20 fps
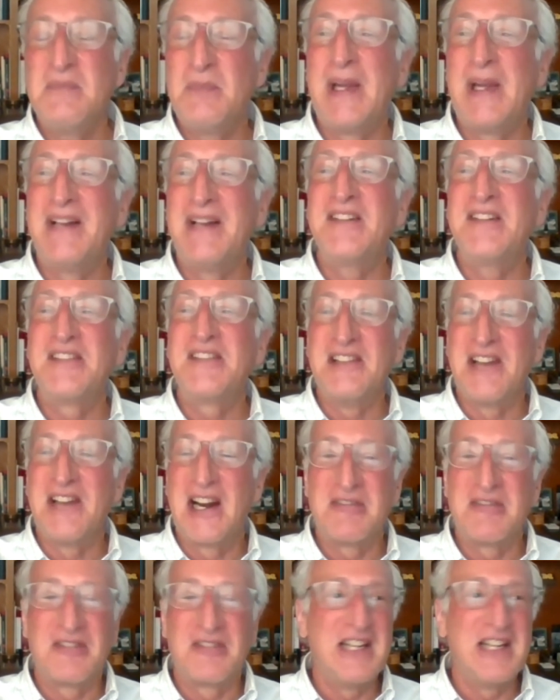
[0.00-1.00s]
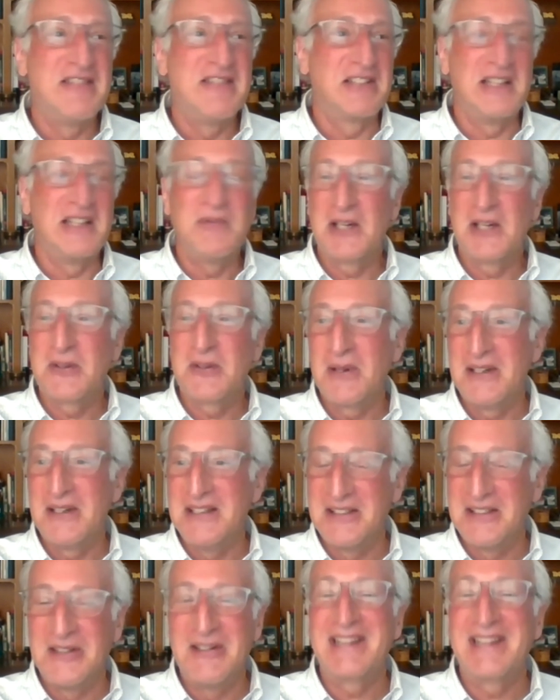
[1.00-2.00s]
bends in our favor. I'm not quoting
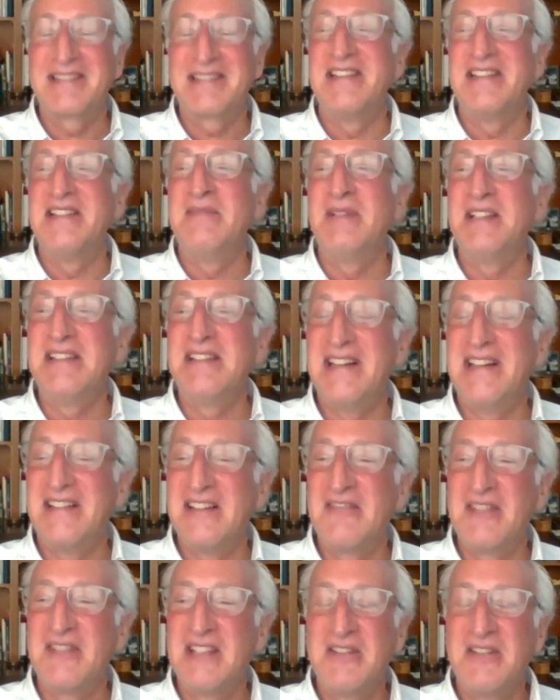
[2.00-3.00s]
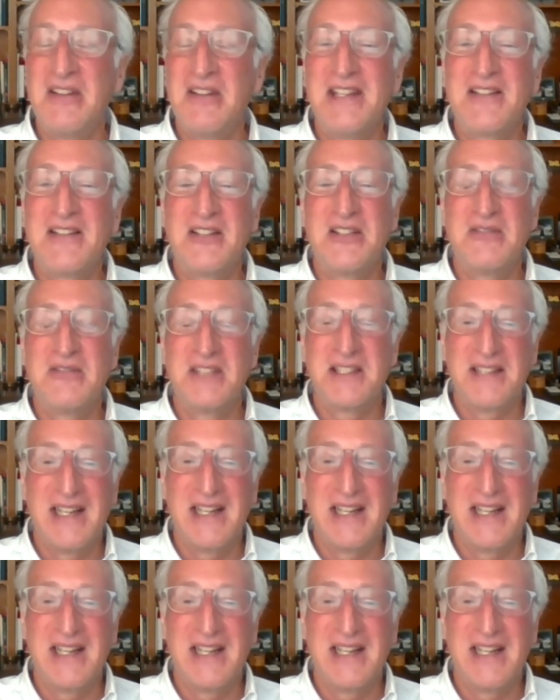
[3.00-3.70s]
it directly, but if you think over